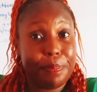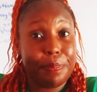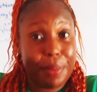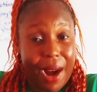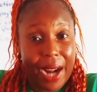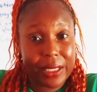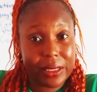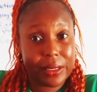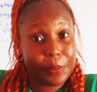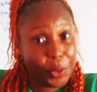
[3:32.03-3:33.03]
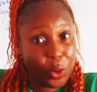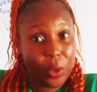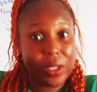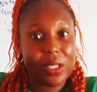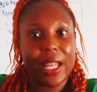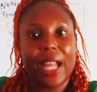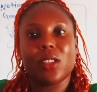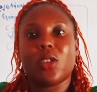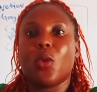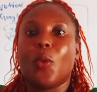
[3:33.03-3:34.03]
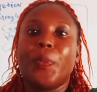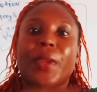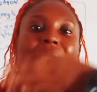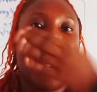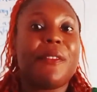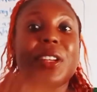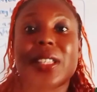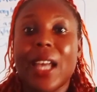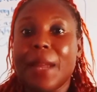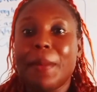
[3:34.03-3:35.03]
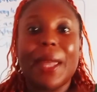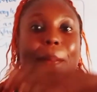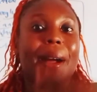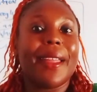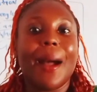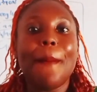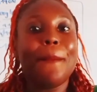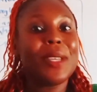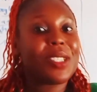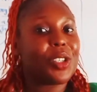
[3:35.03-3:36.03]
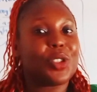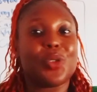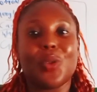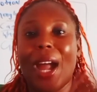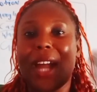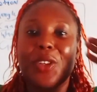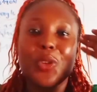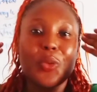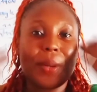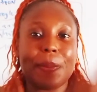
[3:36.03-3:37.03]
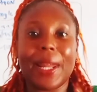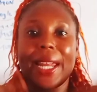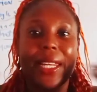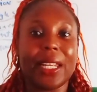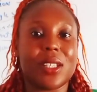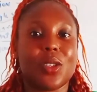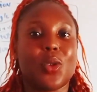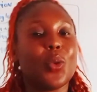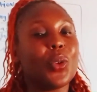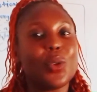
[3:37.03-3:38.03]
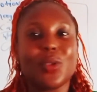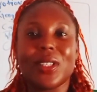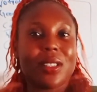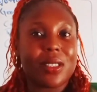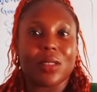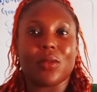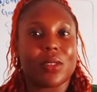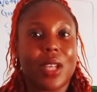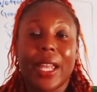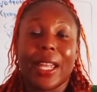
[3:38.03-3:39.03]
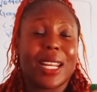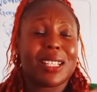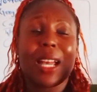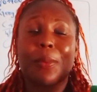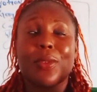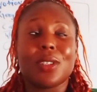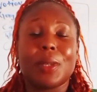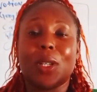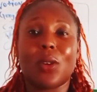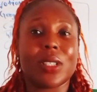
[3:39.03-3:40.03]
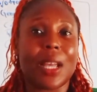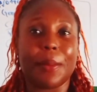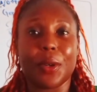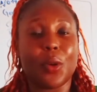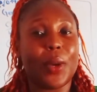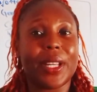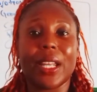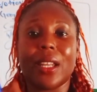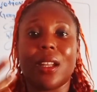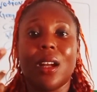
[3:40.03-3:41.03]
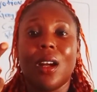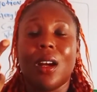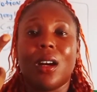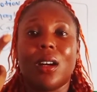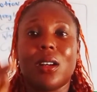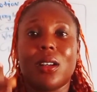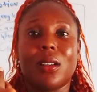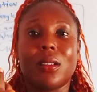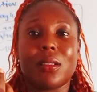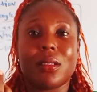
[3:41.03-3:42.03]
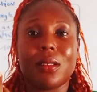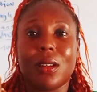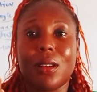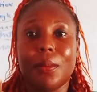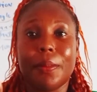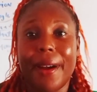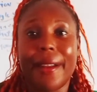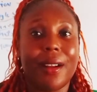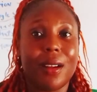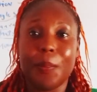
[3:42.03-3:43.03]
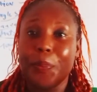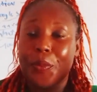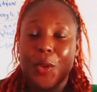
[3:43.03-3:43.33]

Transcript: brand. Do you understand? So every time a buyer messages you and you reply late, you're losing sales. It has happened to me a long time ago when a buyer